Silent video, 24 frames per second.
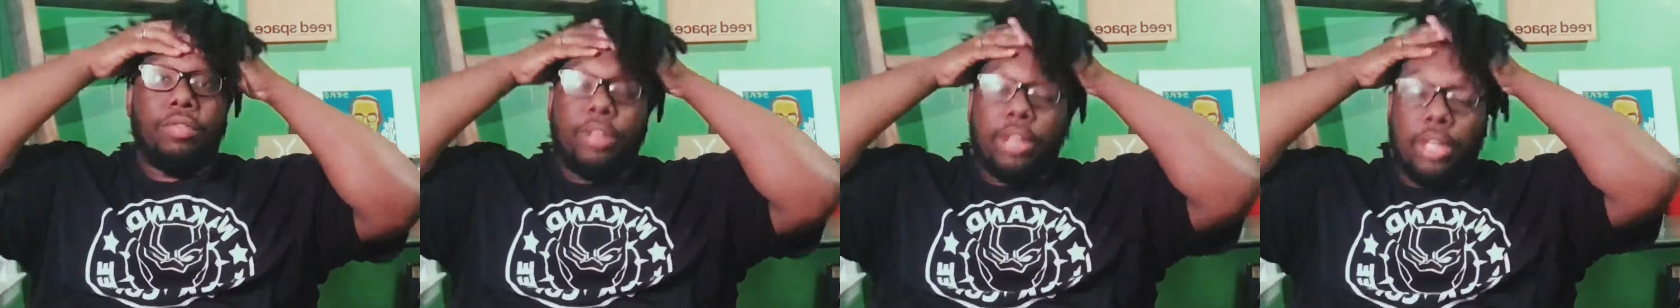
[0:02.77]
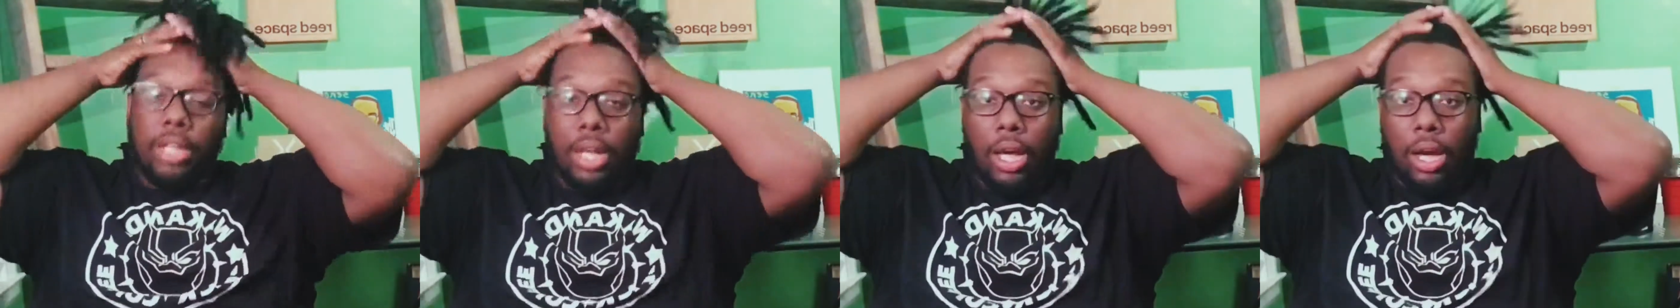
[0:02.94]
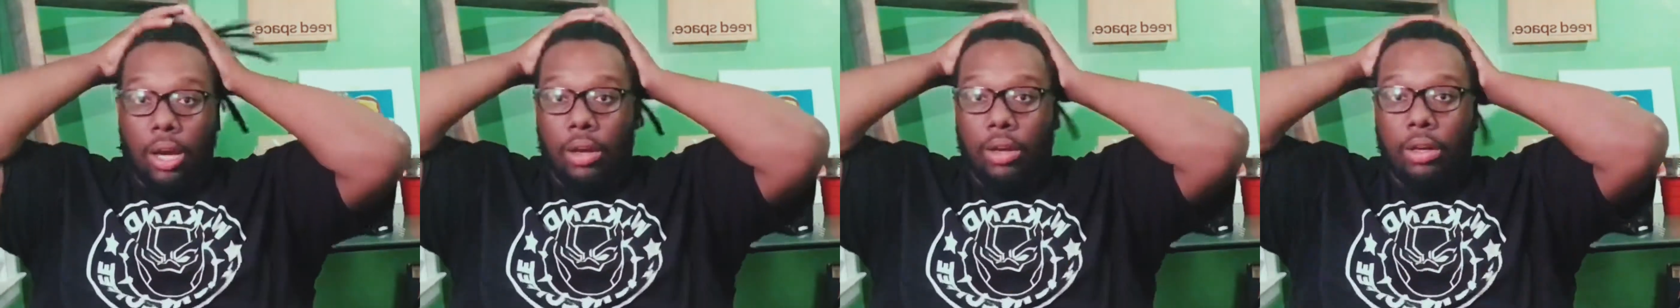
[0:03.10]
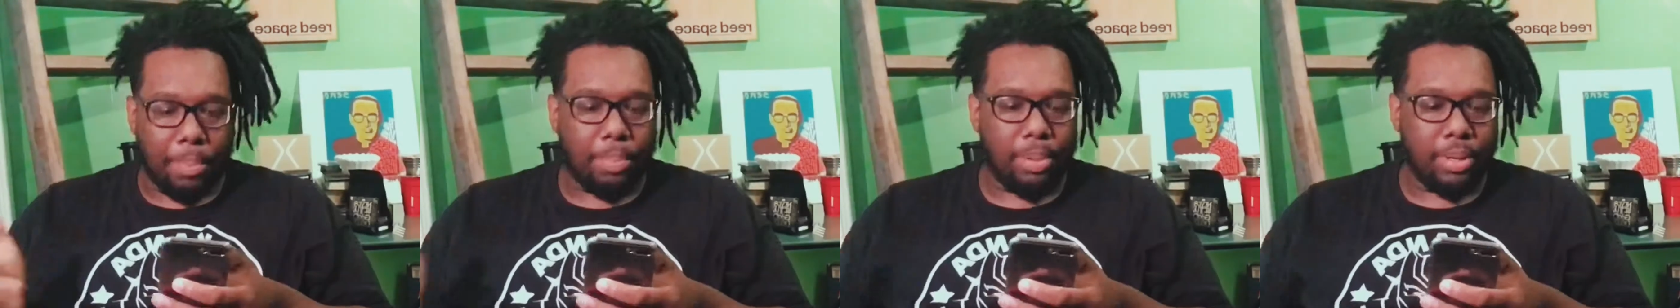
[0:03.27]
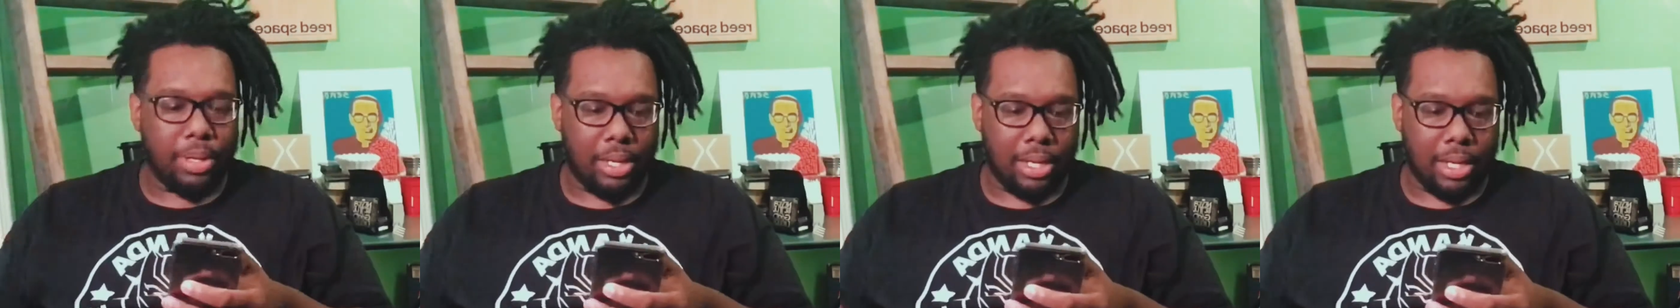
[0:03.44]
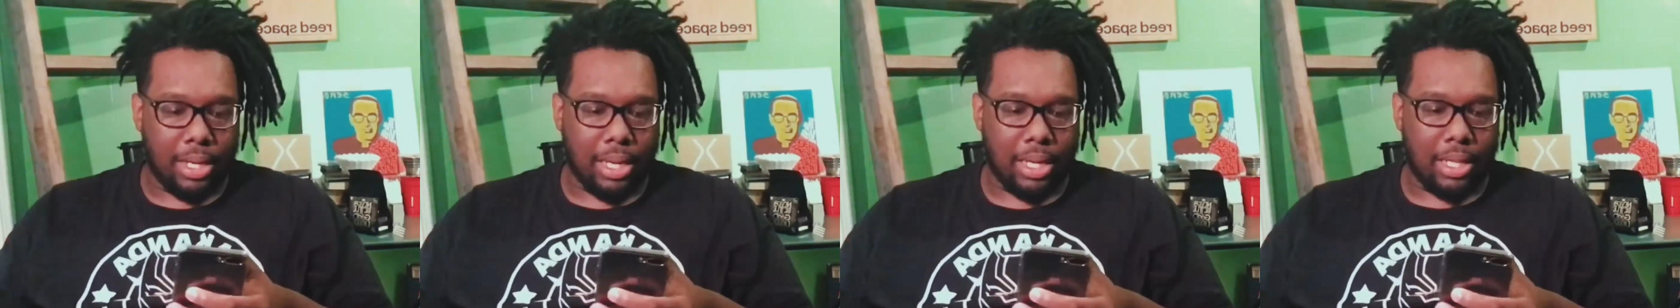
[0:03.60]
video. I'm
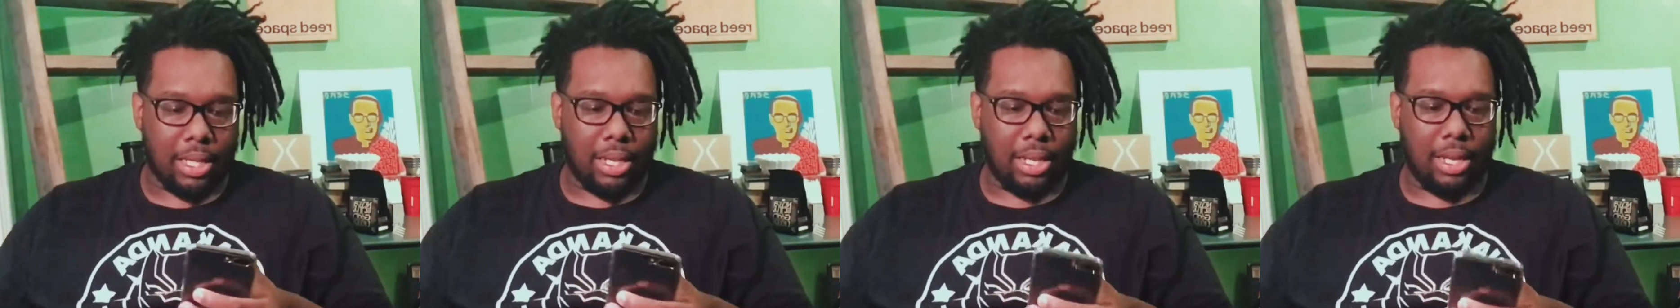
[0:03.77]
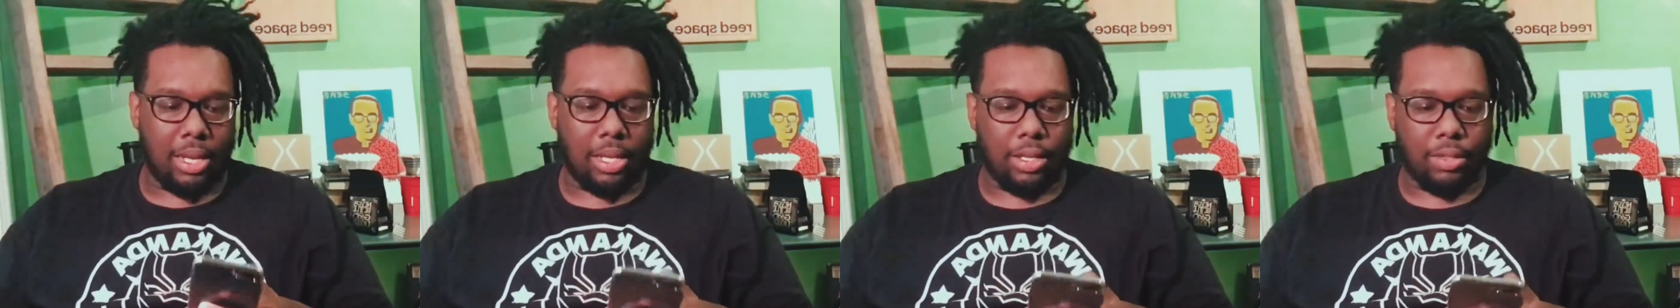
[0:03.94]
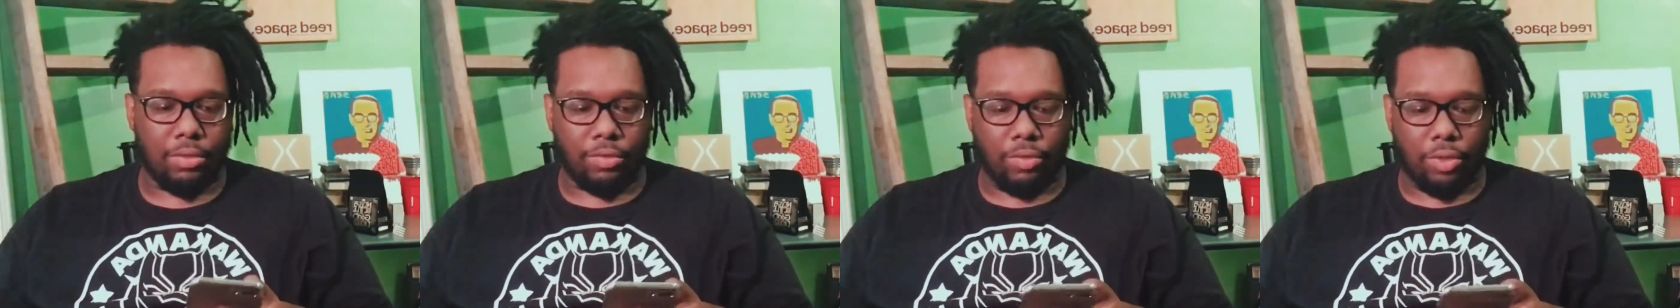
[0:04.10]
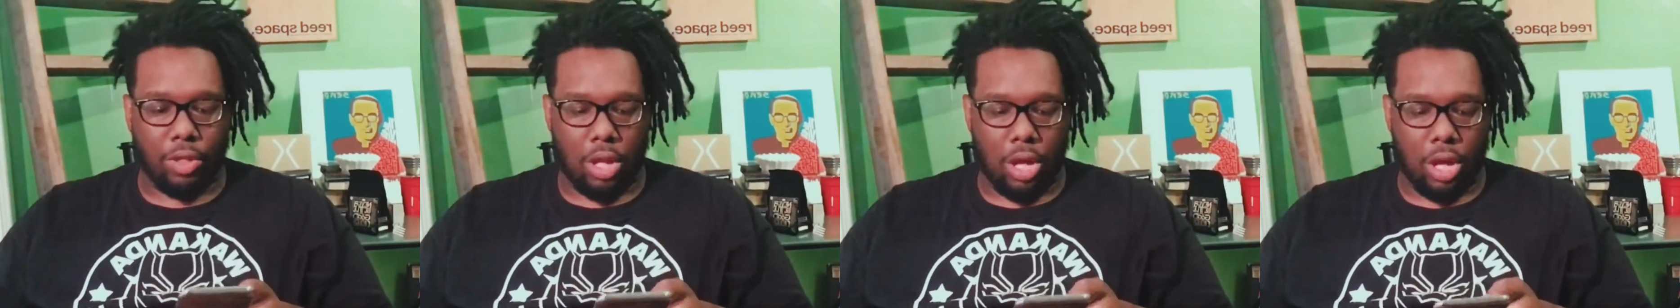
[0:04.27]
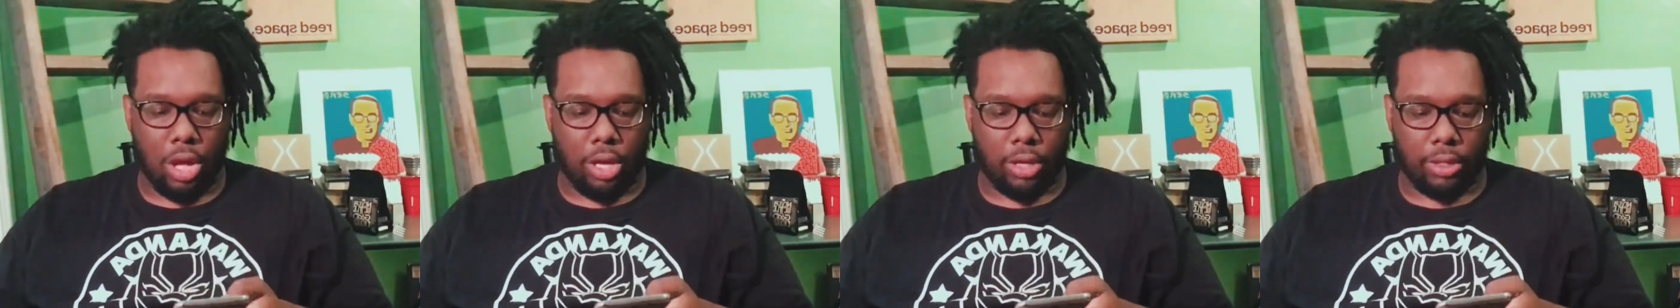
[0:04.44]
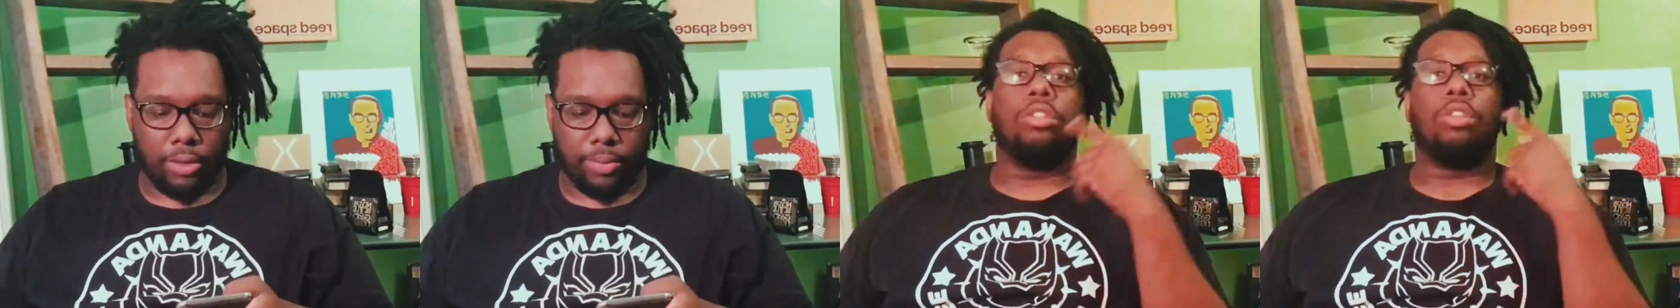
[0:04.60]
putting together the next
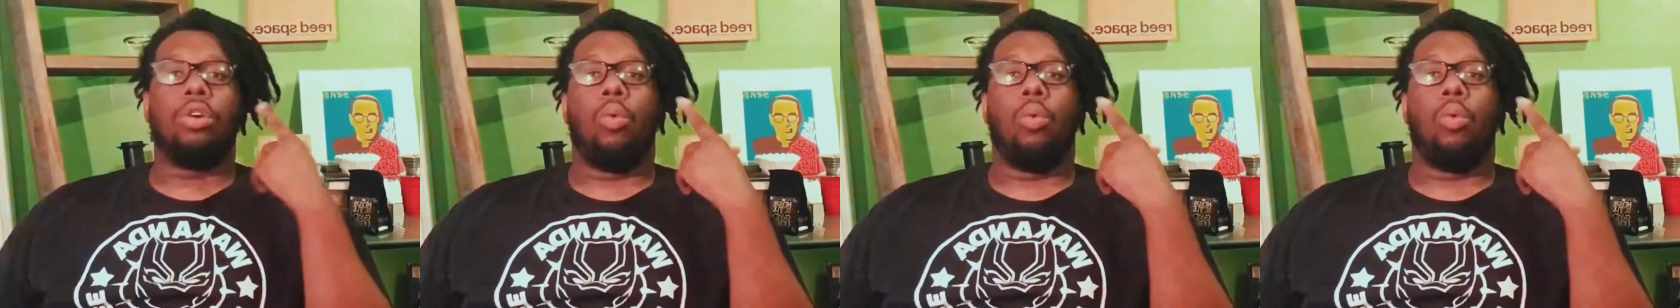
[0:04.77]
vlog.